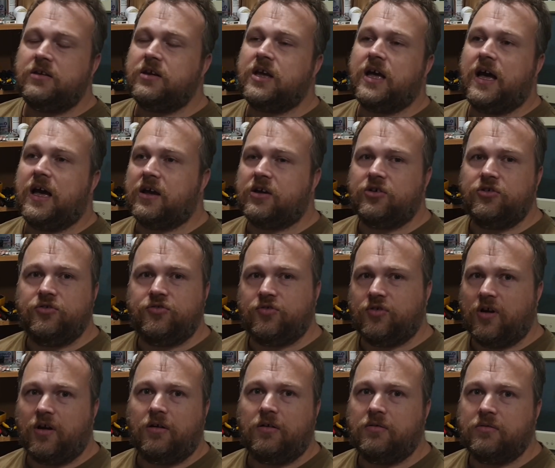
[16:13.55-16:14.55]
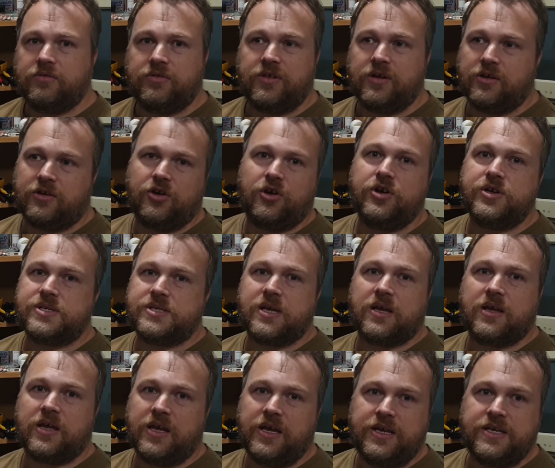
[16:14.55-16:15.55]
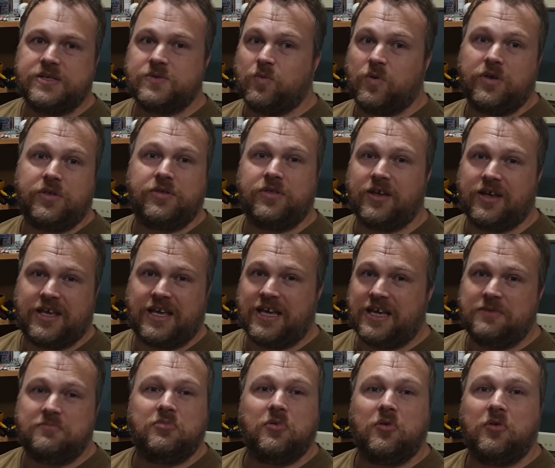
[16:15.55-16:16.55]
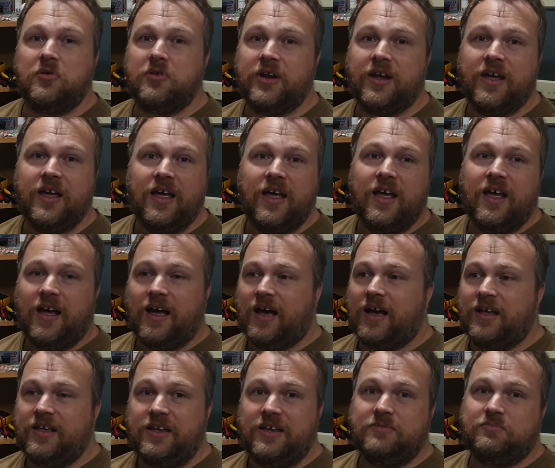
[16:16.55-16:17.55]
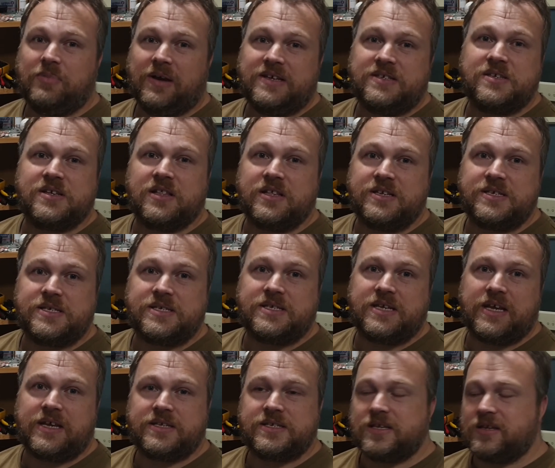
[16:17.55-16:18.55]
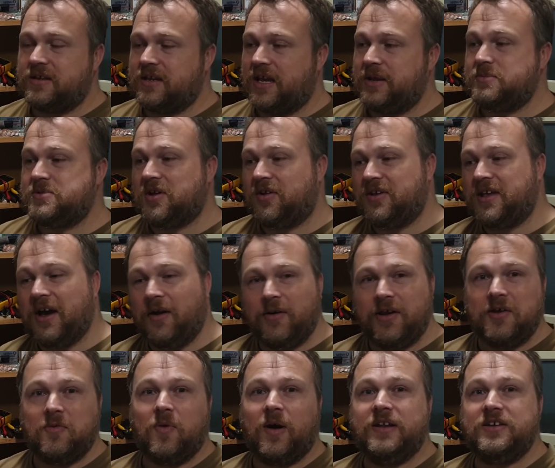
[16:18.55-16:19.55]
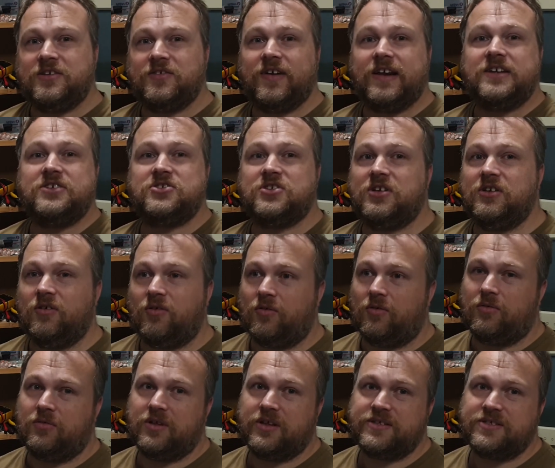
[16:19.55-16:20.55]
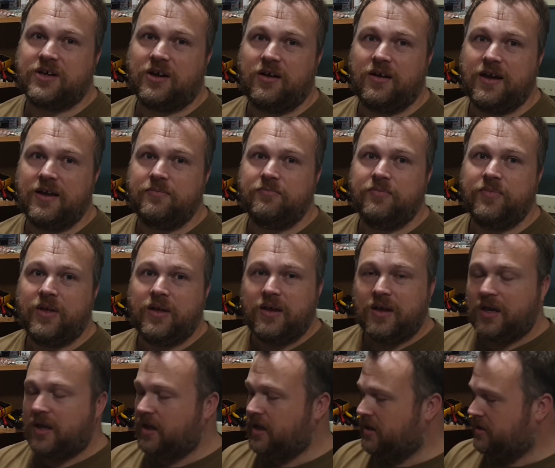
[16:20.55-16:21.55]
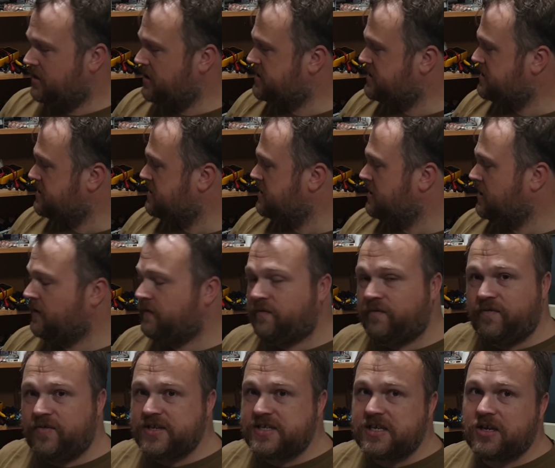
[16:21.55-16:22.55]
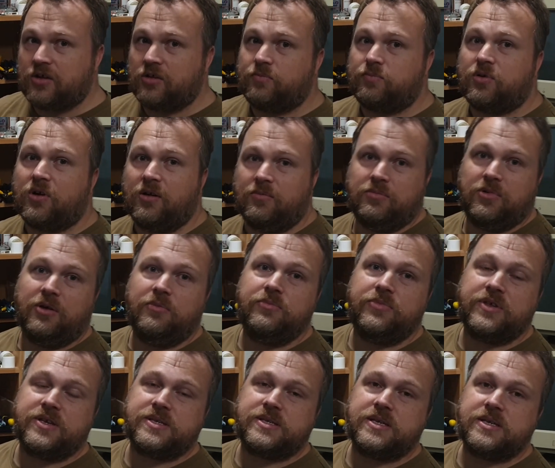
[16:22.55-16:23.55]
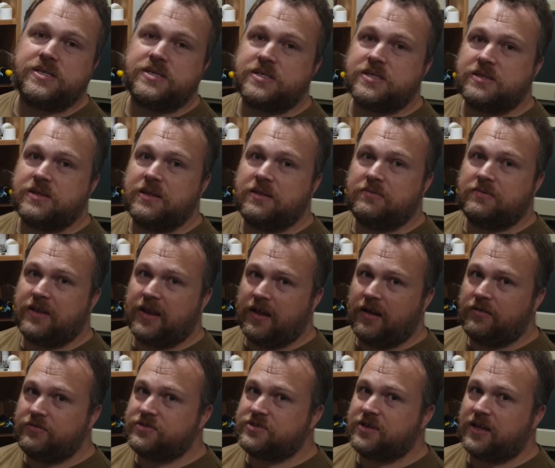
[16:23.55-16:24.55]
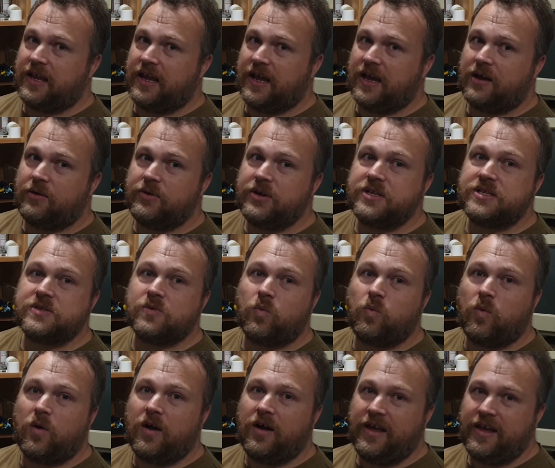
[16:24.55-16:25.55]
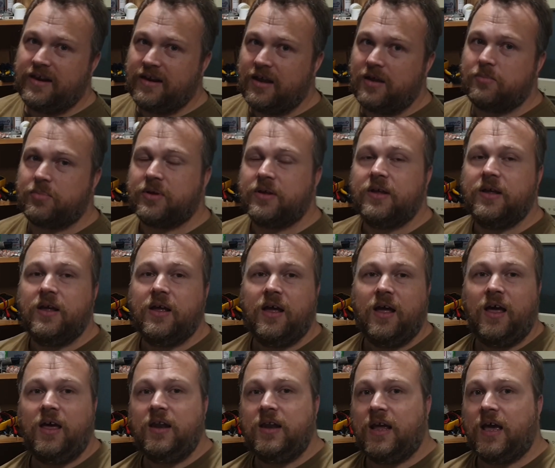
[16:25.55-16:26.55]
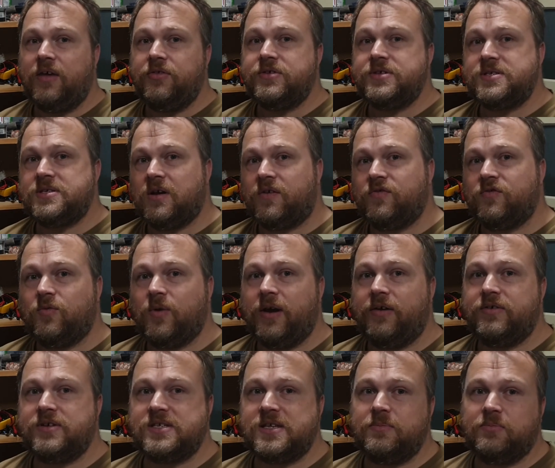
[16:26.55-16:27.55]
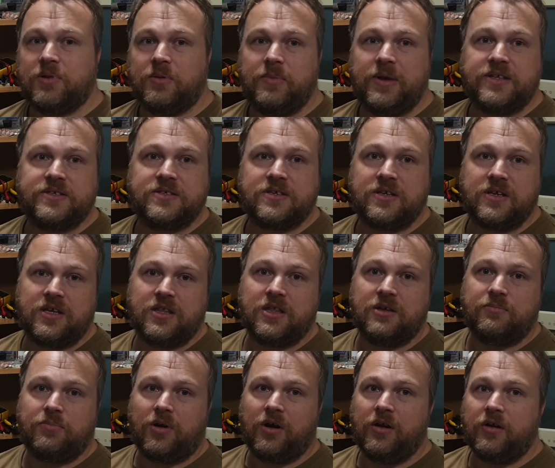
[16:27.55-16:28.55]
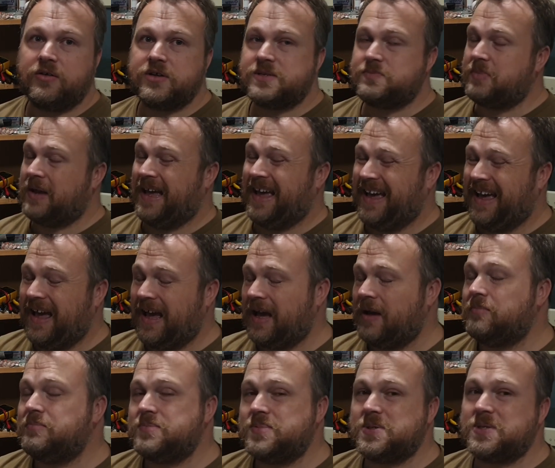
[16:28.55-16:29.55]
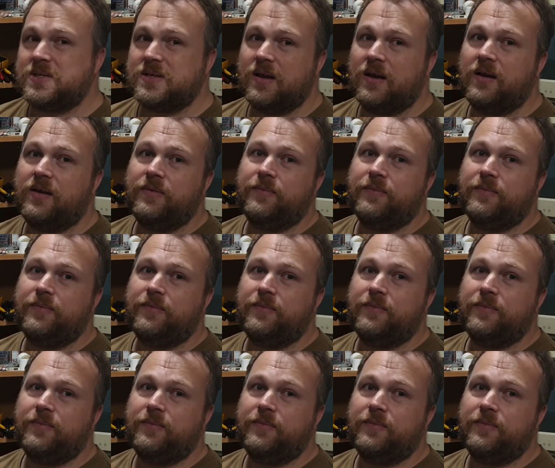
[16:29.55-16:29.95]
You can't control the cursor keys with the keyboard. Uh, it basically sticks and keeps on going one direction all the time. This isn't a physical problem, this is down to how it's wired up and how the software is implemented in the BIOS, perhaps.